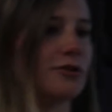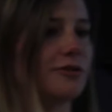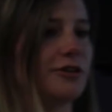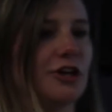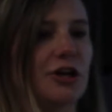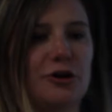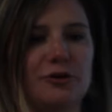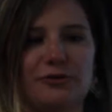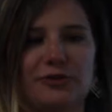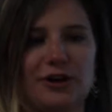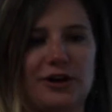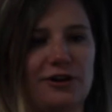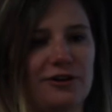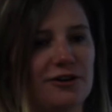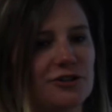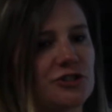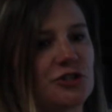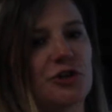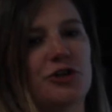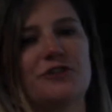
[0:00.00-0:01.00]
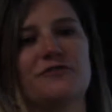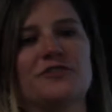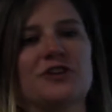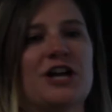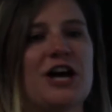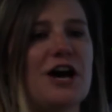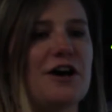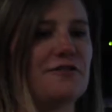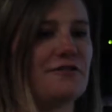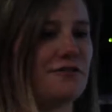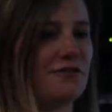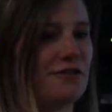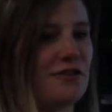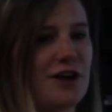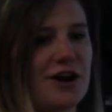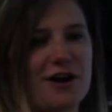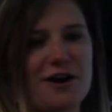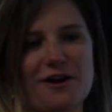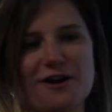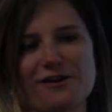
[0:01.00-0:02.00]
they're assertive enough,
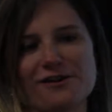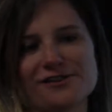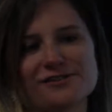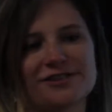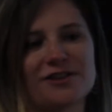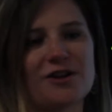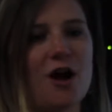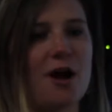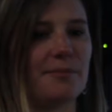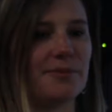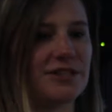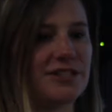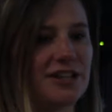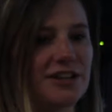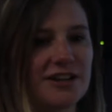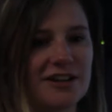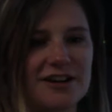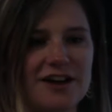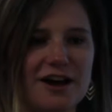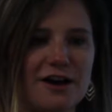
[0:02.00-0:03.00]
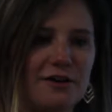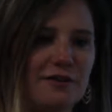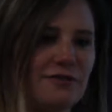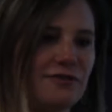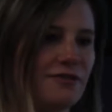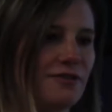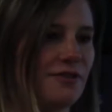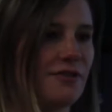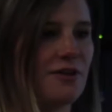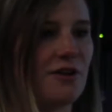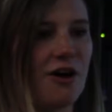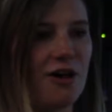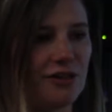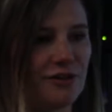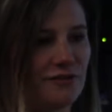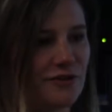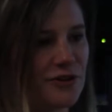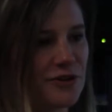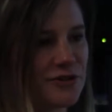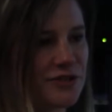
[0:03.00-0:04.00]
they're competent enough,
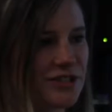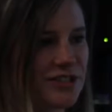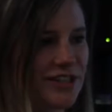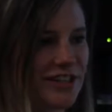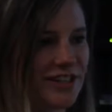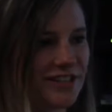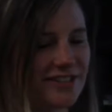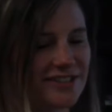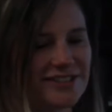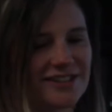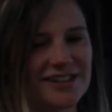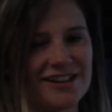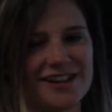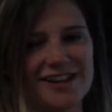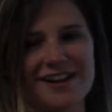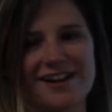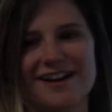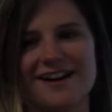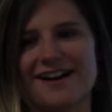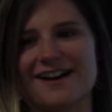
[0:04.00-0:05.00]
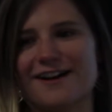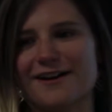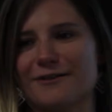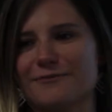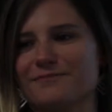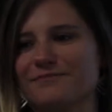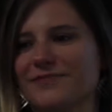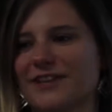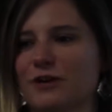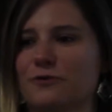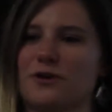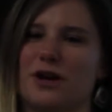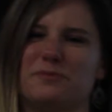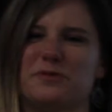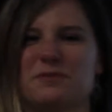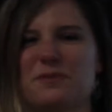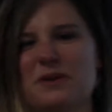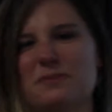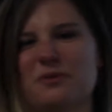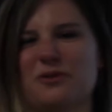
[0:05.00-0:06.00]
all of those things, it
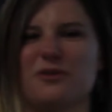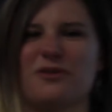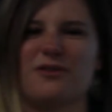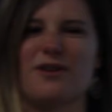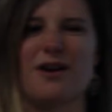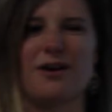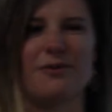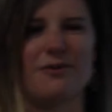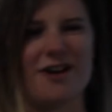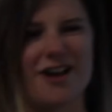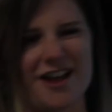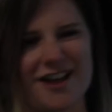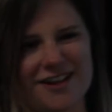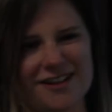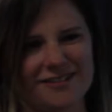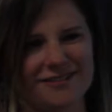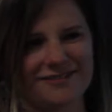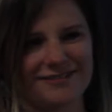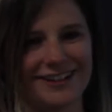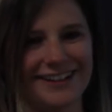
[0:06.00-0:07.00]
rubs people the wrong way.